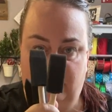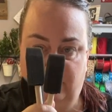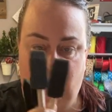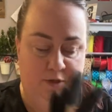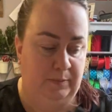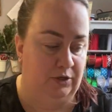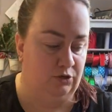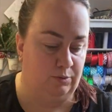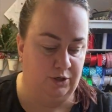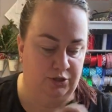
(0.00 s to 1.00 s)
4
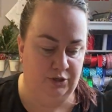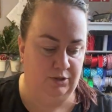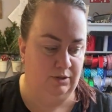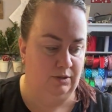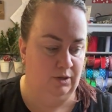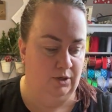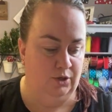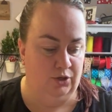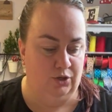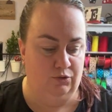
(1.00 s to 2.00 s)
sponge brushes.
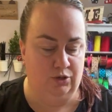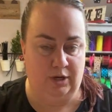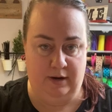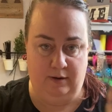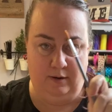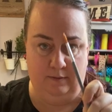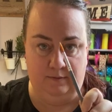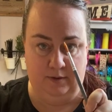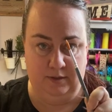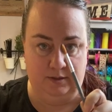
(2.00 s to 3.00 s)
You should
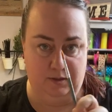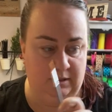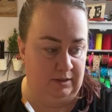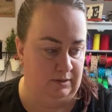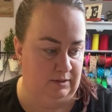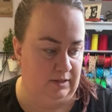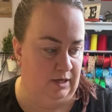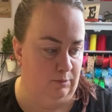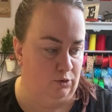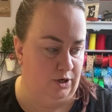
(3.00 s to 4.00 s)
have a
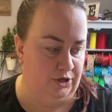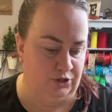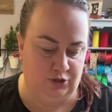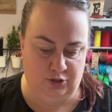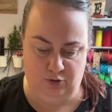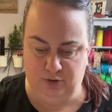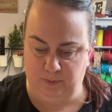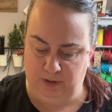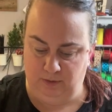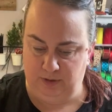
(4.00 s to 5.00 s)
skinny brush. Yours
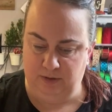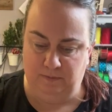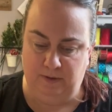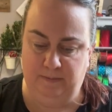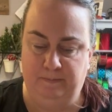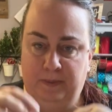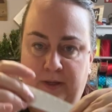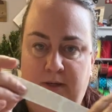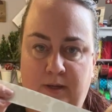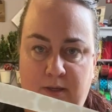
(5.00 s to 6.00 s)
may look different.
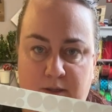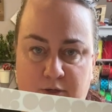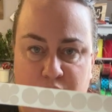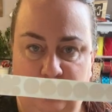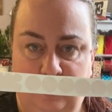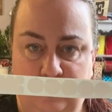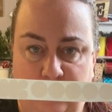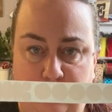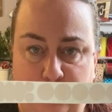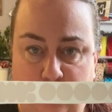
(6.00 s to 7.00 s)
And then you should also
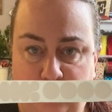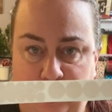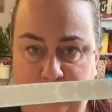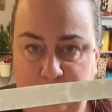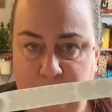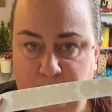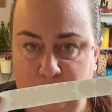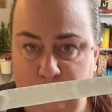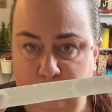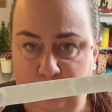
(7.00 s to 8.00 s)
have polka dots if you
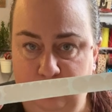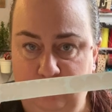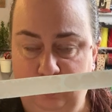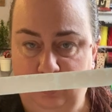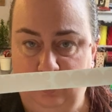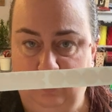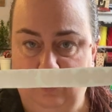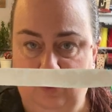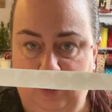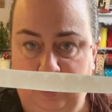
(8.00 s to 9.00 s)
so choose
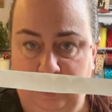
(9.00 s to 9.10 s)
to